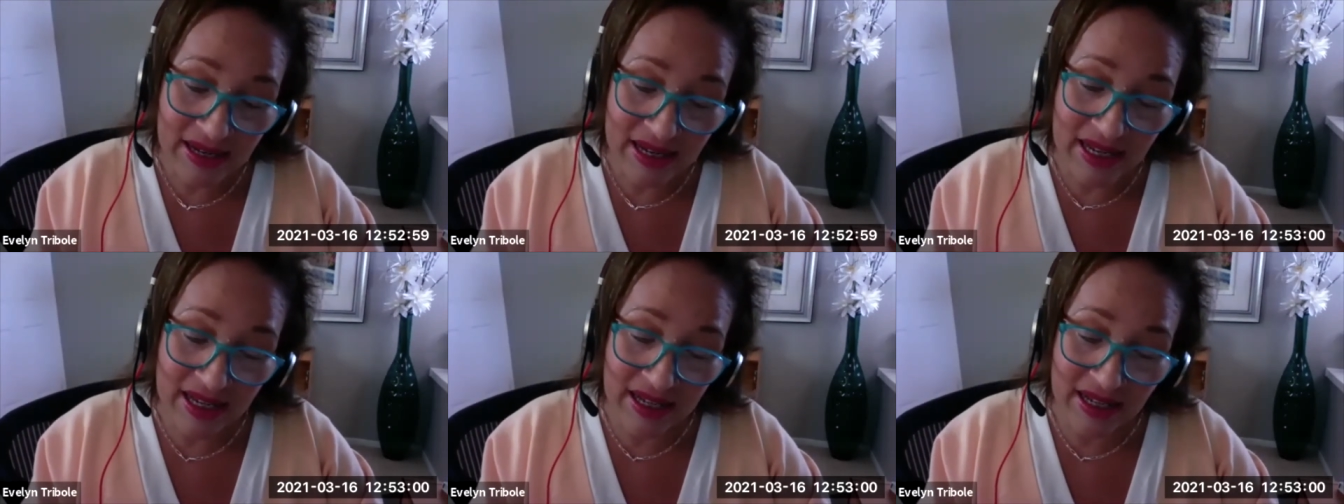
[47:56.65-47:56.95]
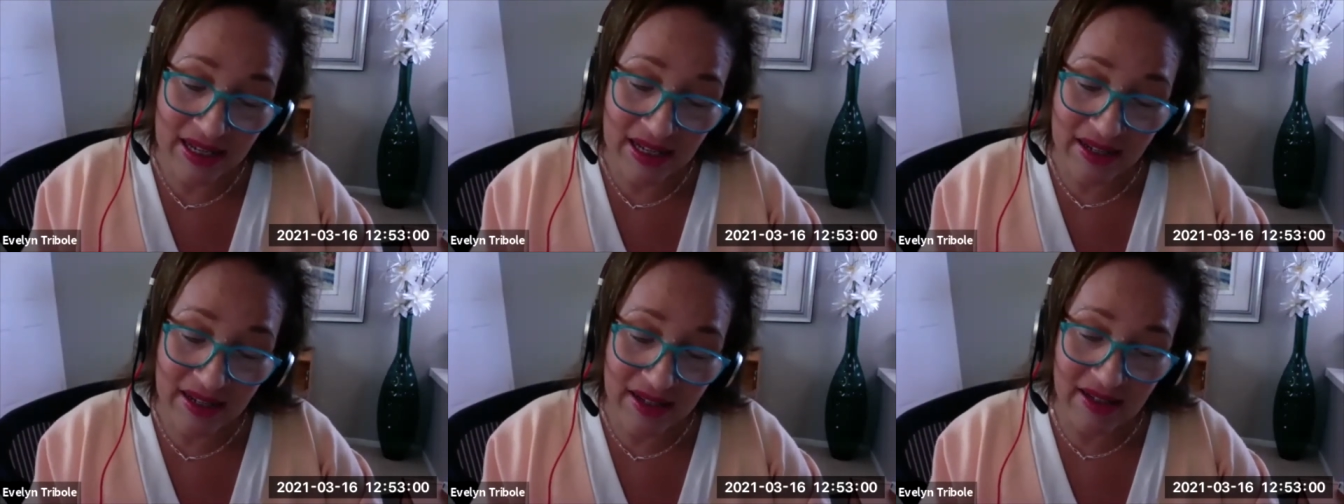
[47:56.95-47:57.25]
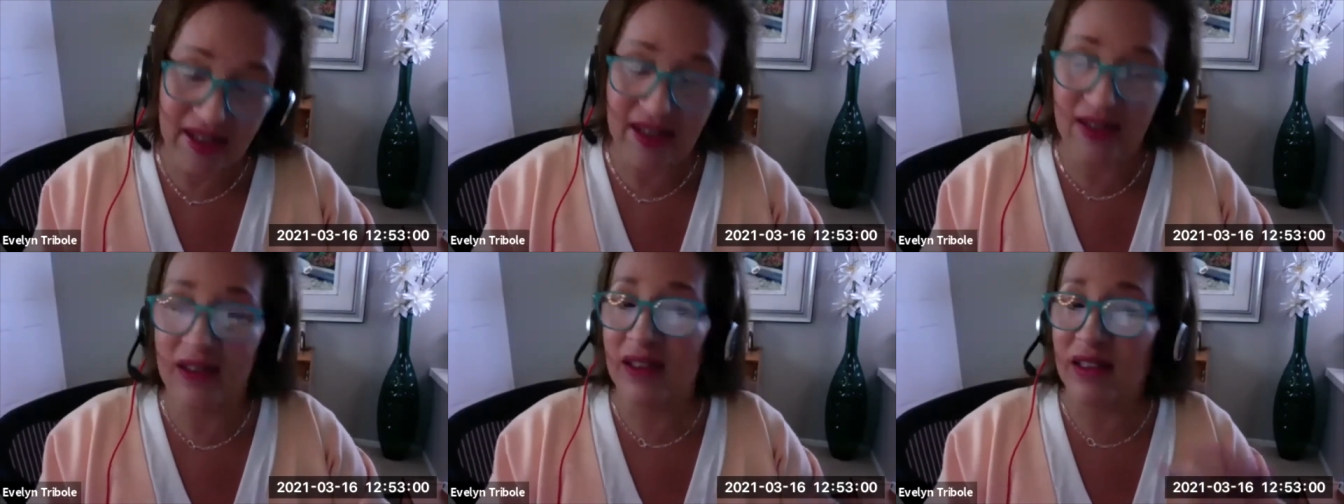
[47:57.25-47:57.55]
is
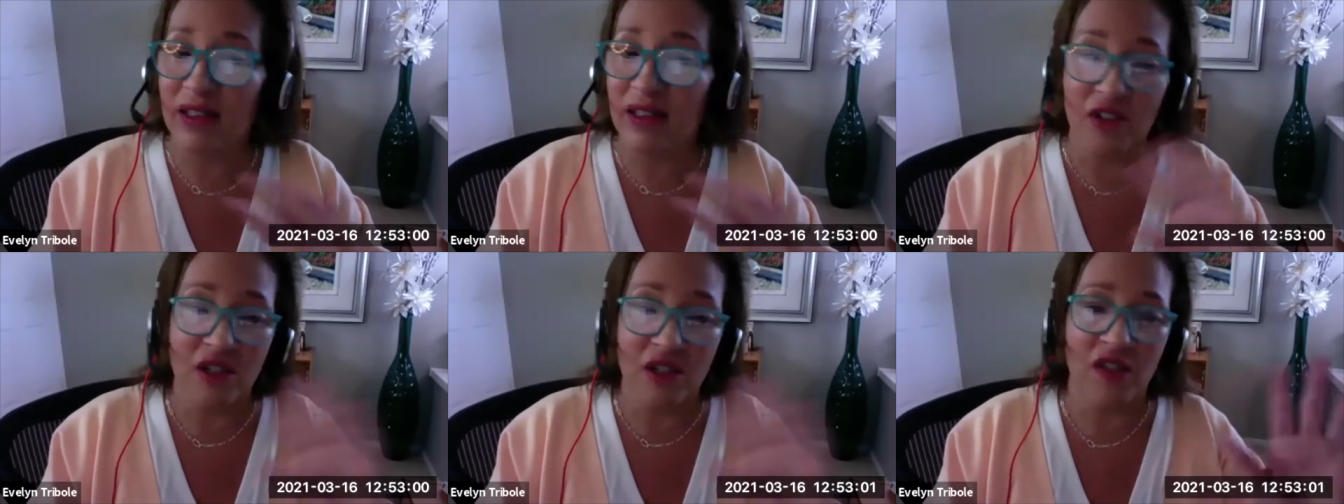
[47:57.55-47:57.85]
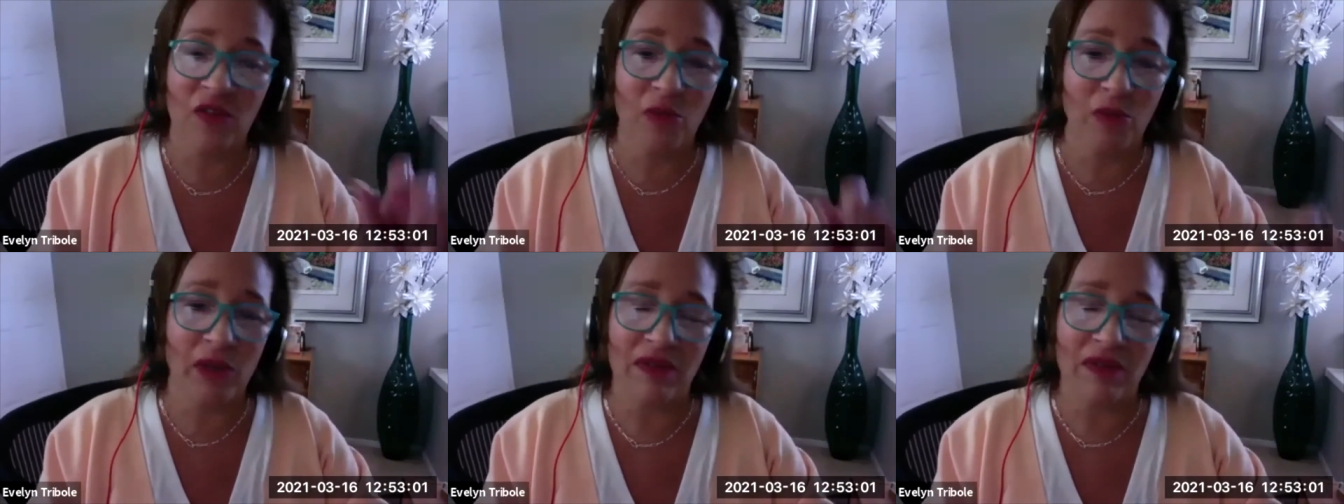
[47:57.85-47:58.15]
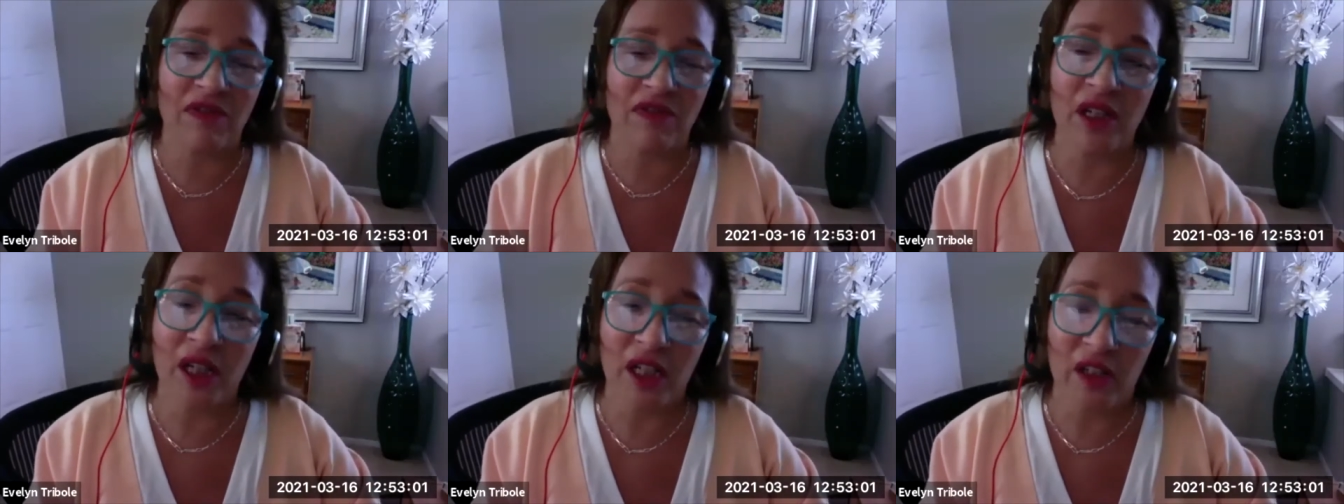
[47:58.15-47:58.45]
because this is such a different way of
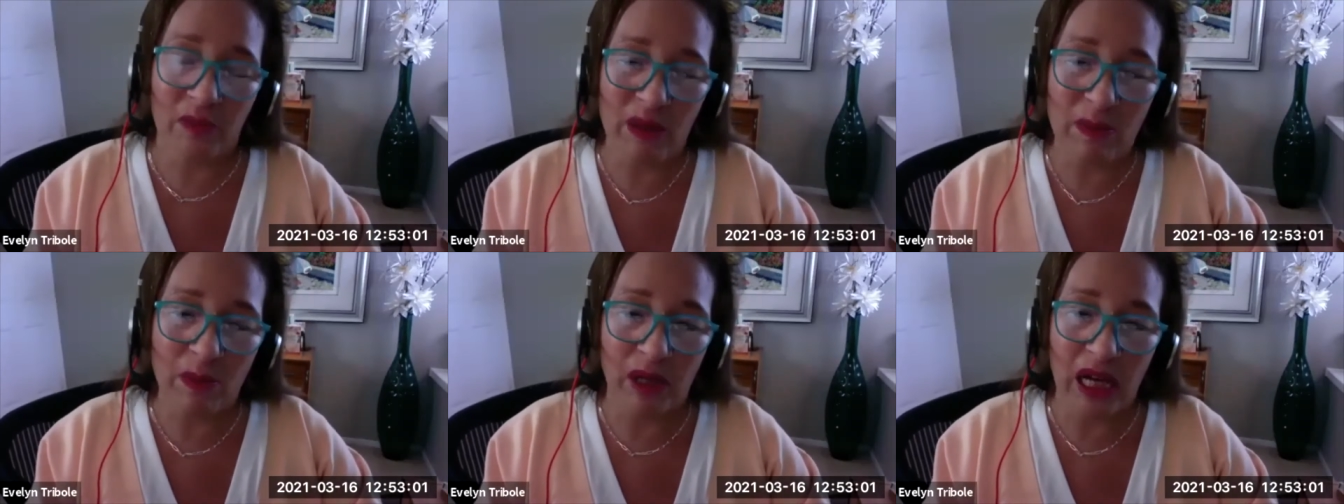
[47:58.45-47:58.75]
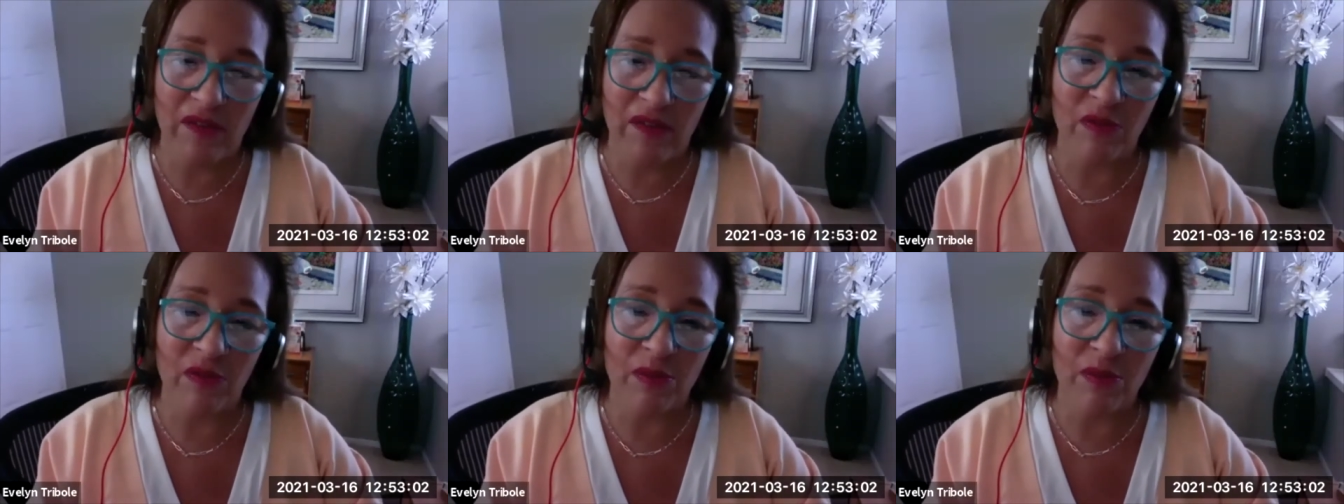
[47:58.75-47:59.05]
thinking that people haven't